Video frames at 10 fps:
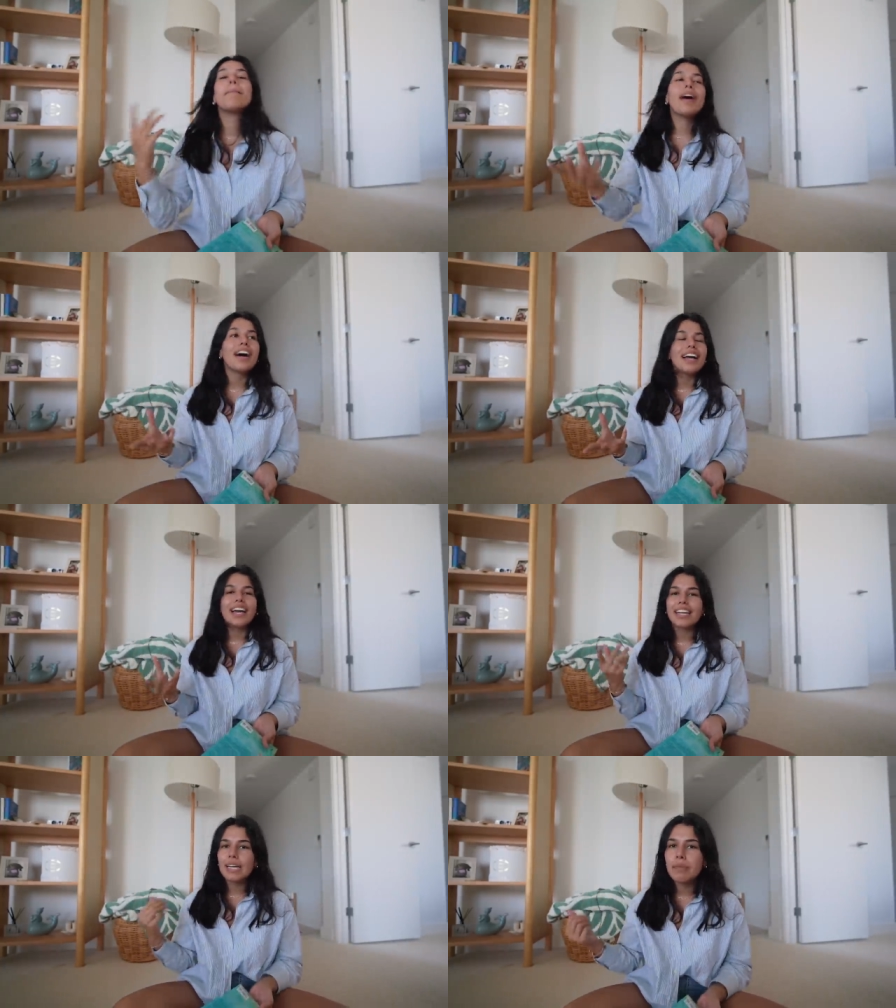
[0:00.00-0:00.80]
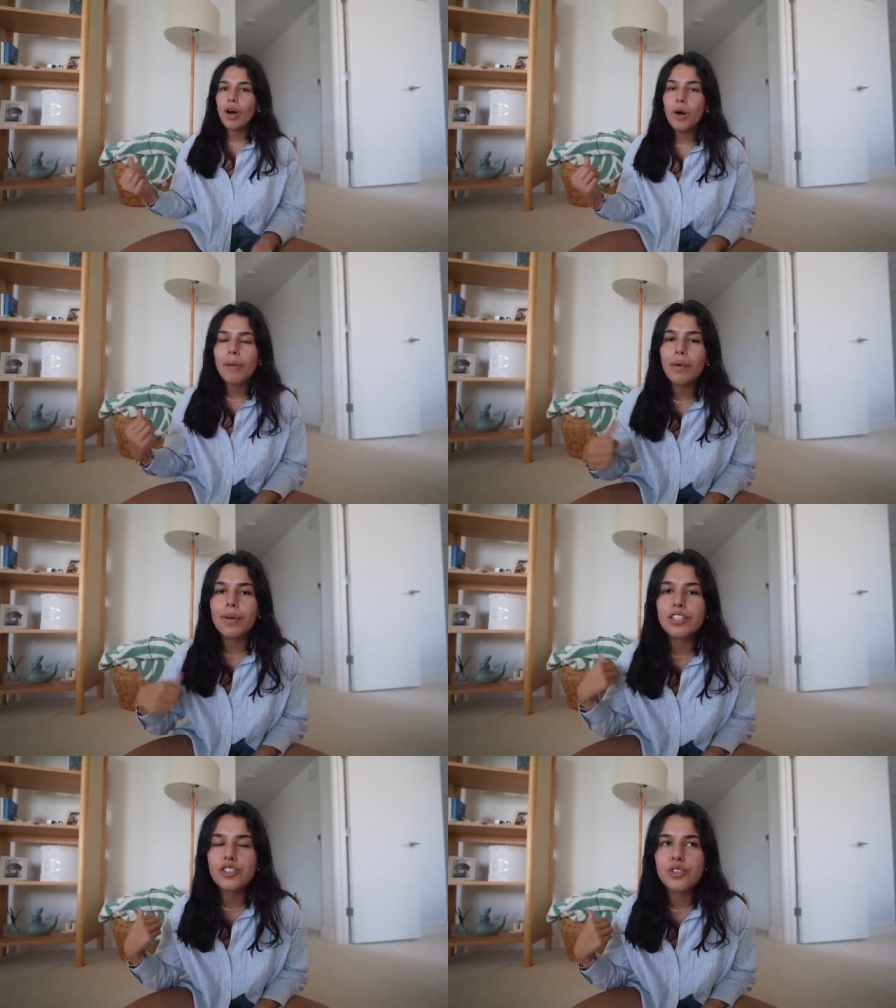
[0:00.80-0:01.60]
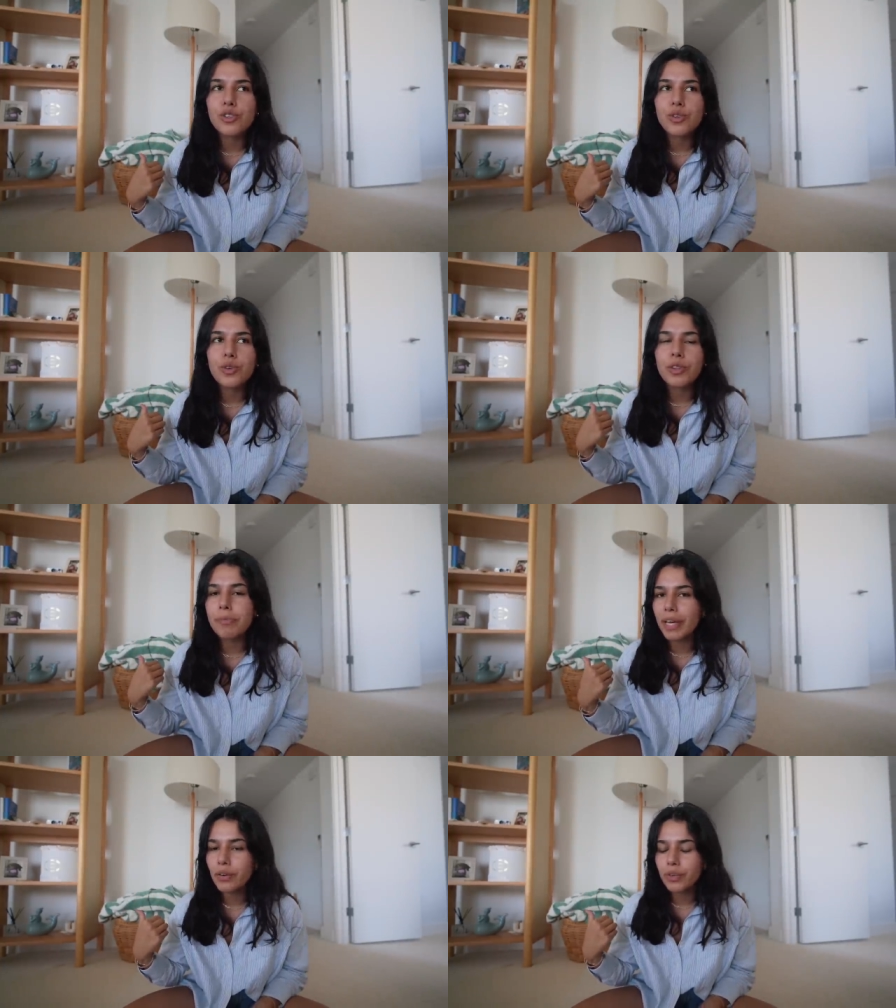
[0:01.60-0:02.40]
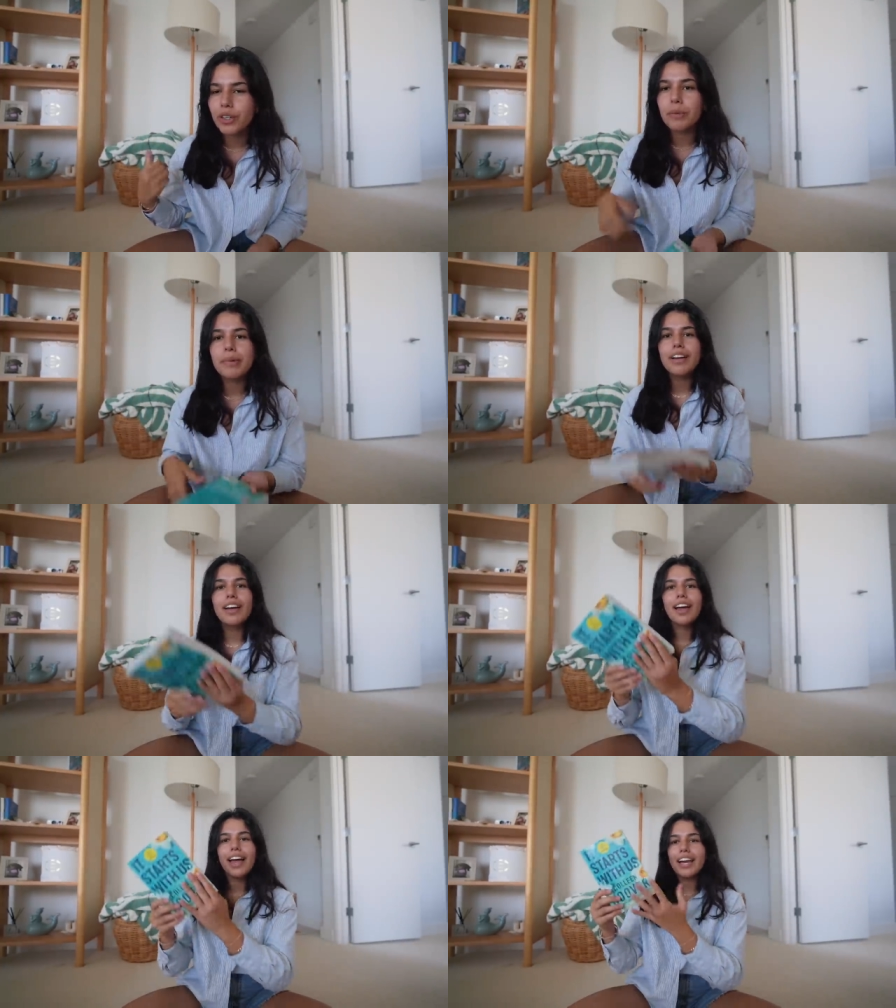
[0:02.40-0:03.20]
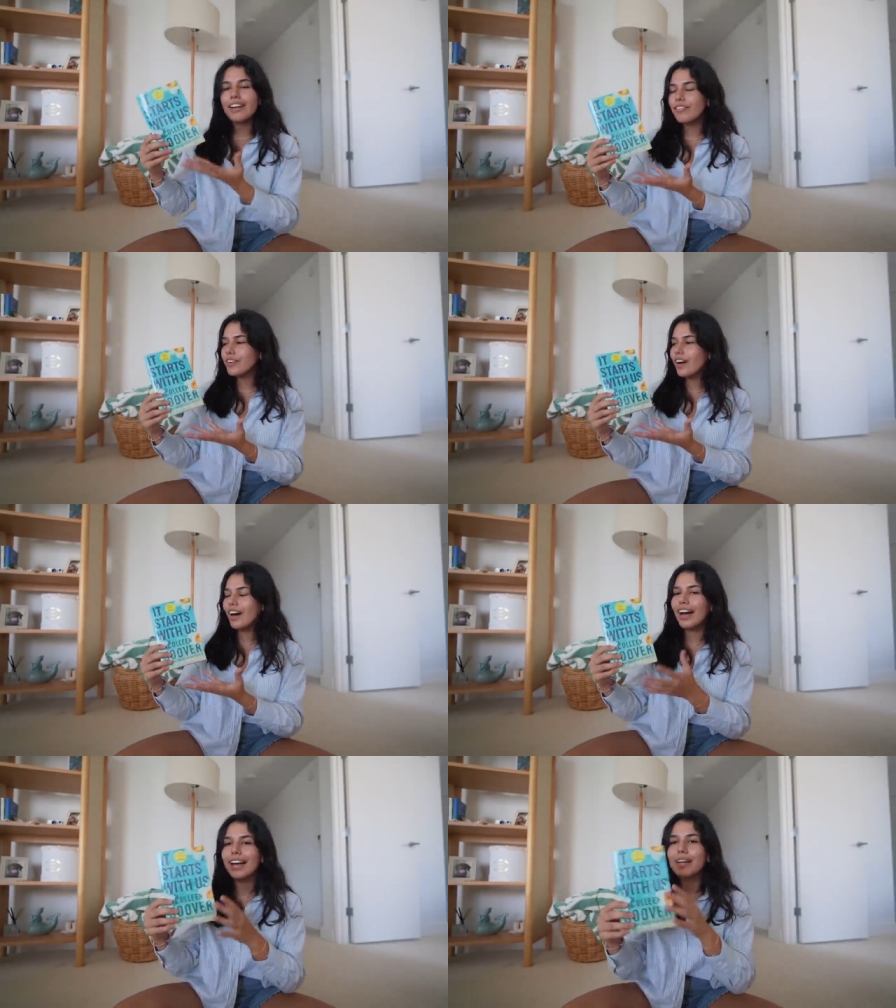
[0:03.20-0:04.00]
but I came home, I went to the mailroom and I forgot I